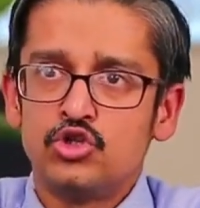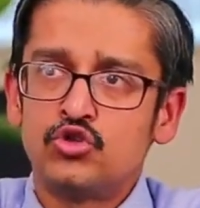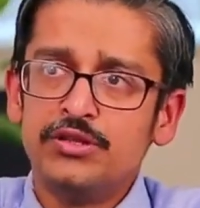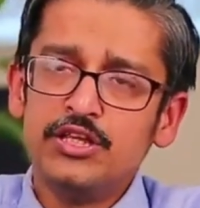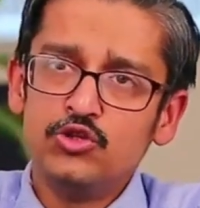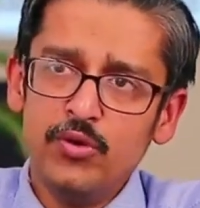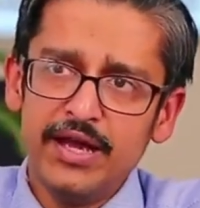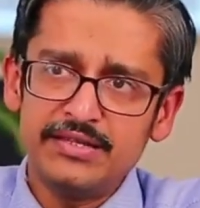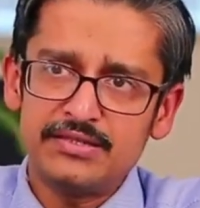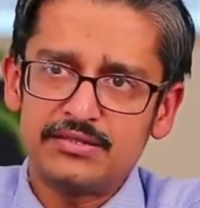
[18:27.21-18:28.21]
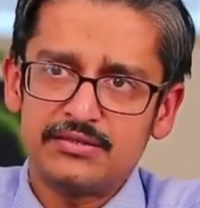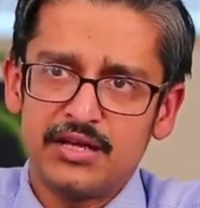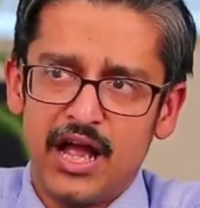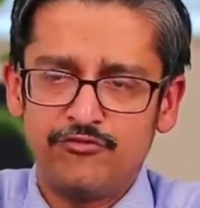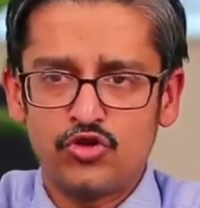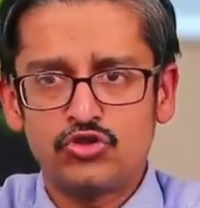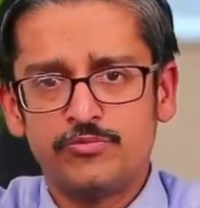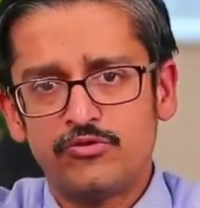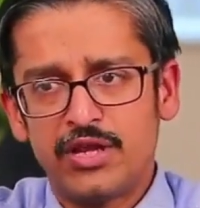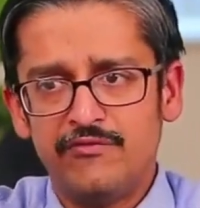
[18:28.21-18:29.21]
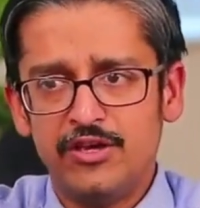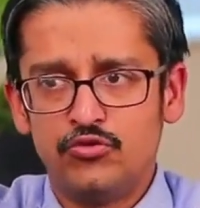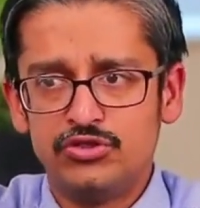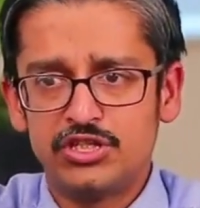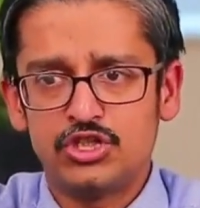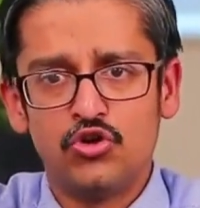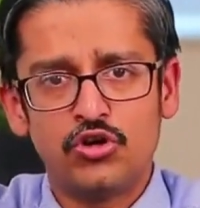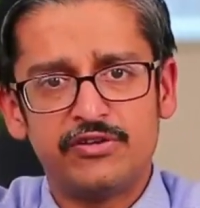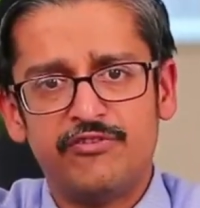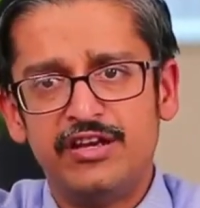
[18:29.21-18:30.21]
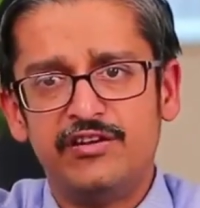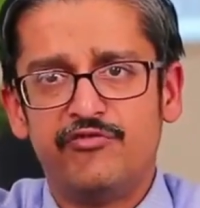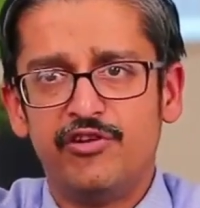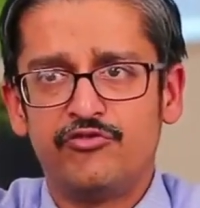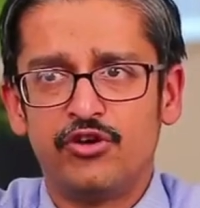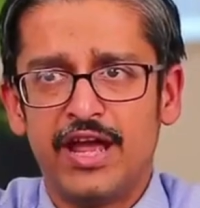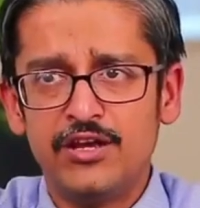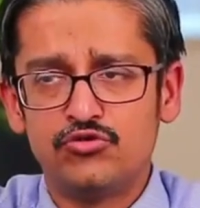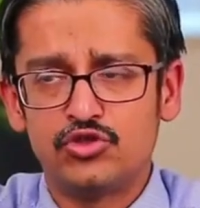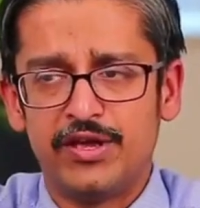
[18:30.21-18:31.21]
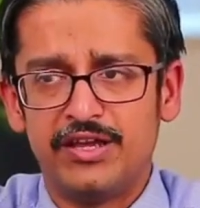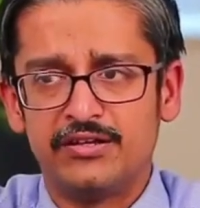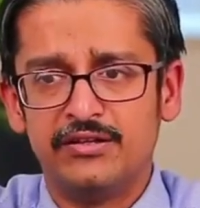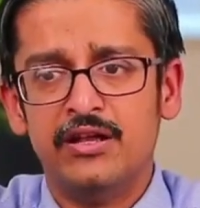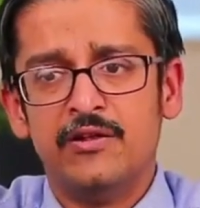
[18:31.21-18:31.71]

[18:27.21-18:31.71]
So in the US, I have talked about heavy goods. It's not very different for light goods vehicle.